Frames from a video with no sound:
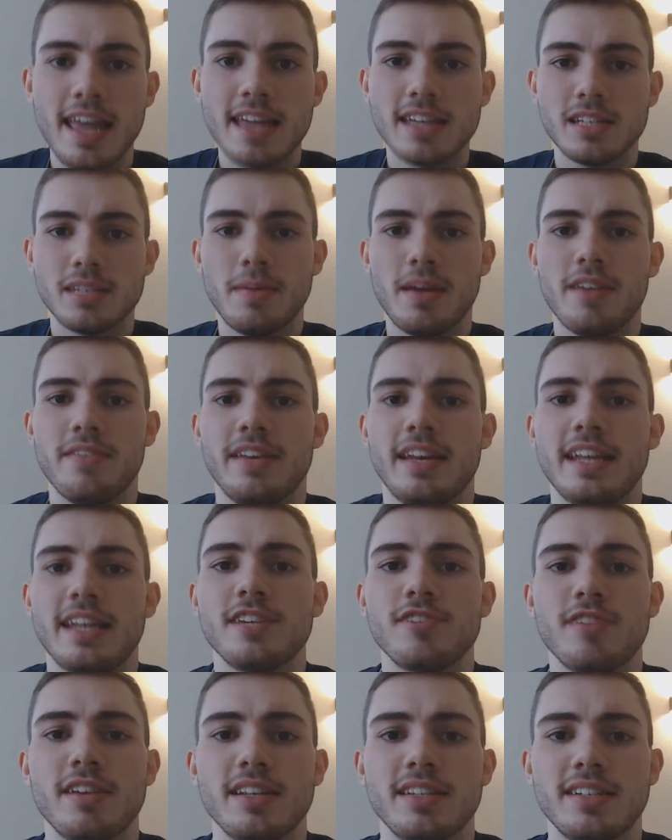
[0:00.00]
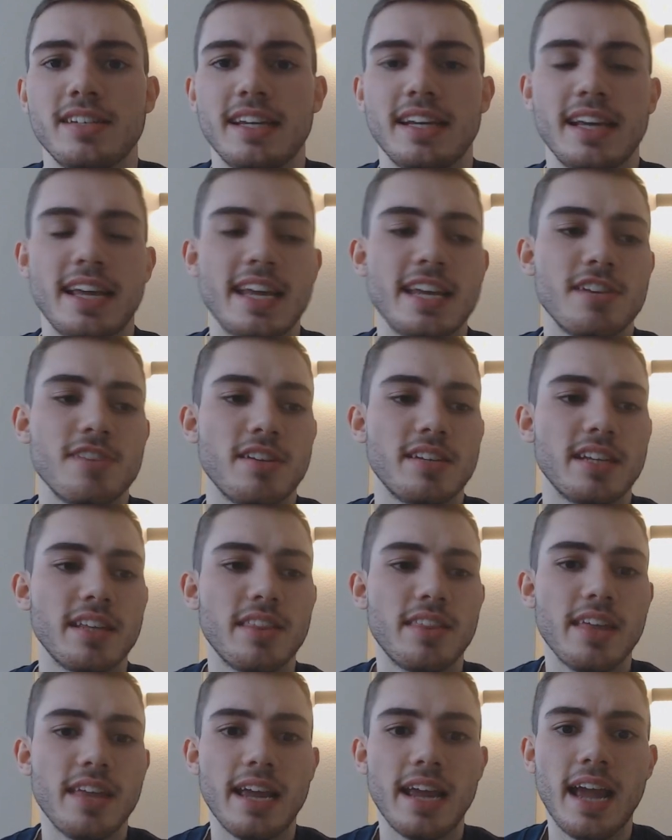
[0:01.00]
It's a bit of an interesting
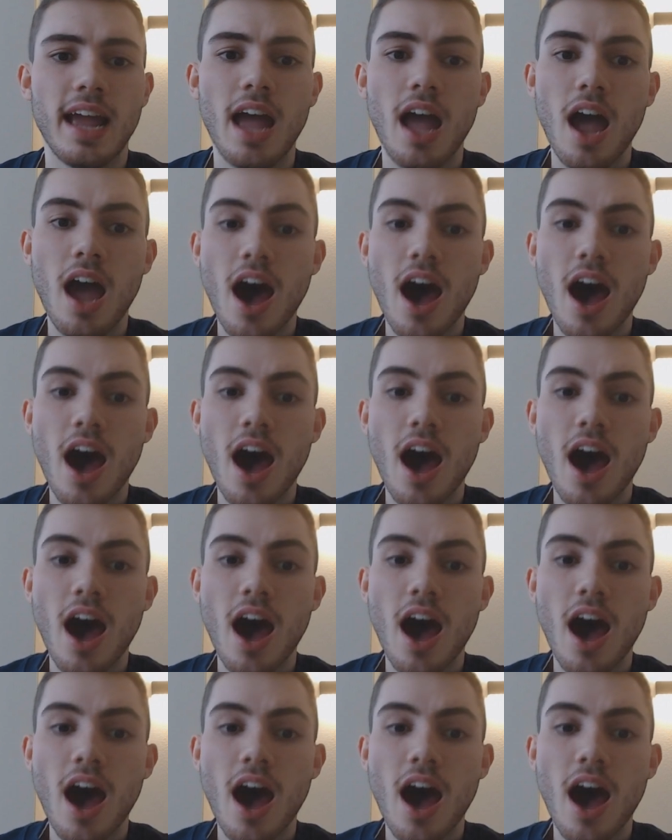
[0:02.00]
thing.